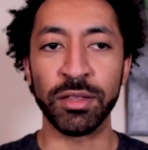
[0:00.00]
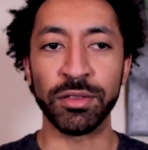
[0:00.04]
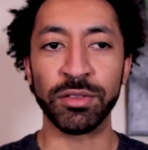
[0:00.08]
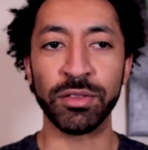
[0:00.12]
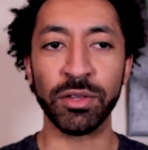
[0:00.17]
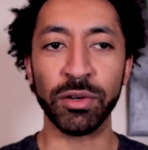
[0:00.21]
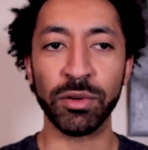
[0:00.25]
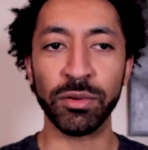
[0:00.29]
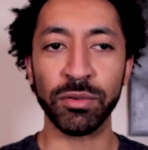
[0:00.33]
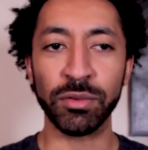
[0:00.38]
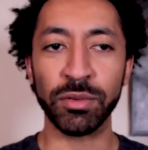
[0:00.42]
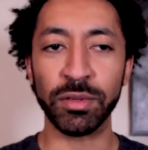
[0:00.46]

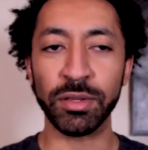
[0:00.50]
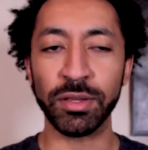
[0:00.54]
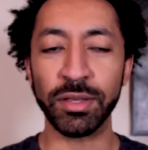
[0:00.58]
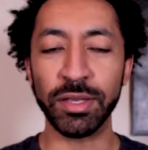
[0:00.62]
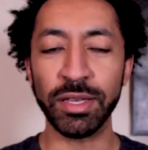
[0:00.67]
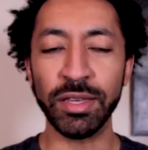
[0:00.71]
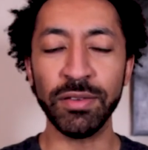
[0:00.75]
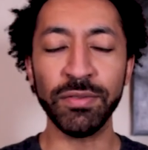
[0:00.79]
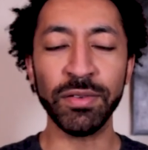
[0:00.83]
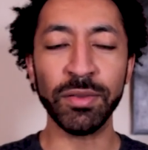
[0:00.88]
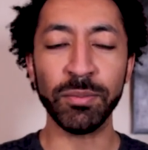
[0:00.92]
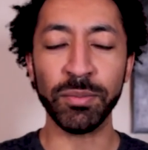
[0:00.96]
So
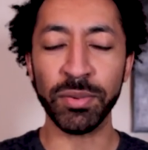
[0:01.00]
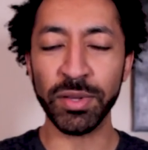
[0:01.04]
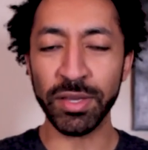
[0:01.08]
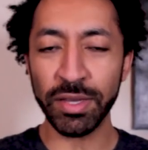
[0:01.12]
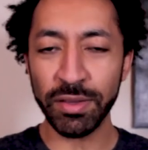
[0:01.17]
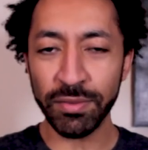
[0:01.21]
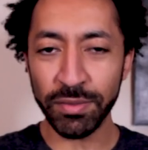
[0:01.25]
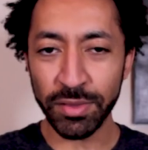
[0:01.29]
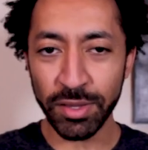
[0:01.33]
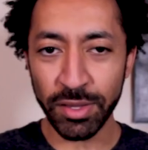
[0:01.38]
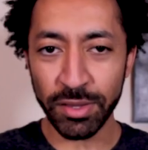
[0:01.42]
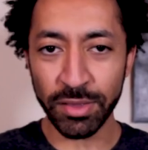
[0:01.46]
even, but
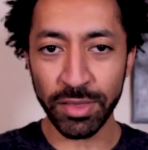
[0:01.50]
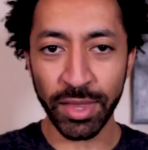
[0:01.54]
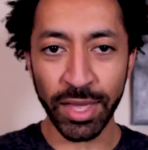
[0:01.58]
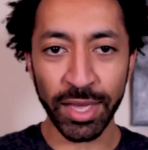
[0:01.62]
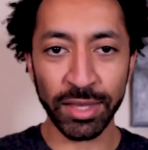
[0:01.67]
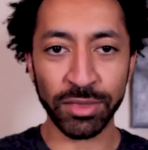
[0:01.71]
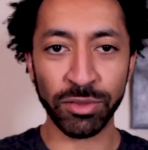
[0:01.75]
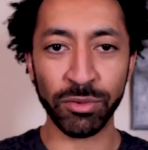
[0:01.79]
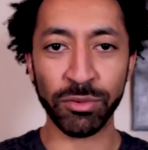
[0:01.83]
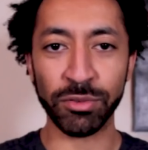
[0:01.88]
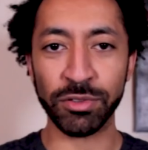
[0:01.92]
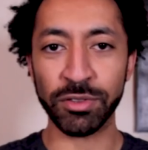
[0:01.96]
even in
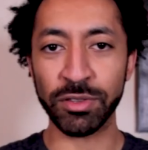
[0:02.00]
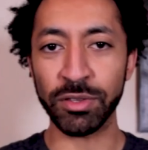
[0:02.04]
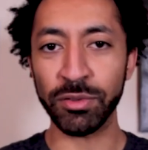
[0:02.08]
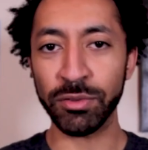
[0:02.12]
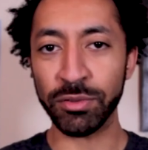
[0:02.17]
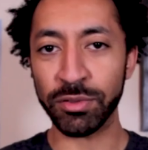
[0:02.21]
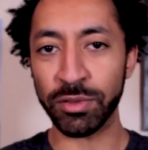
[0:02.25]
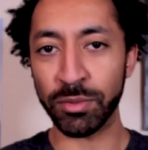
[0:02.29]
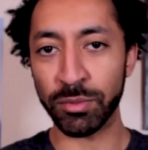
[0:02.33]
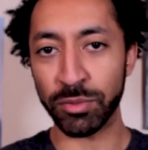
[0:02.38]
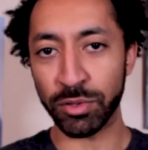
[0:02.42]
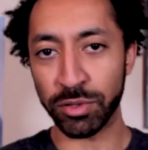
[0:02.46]
that, there's
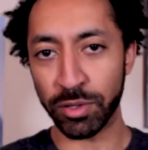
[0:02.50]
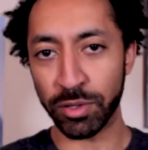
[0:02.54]
still some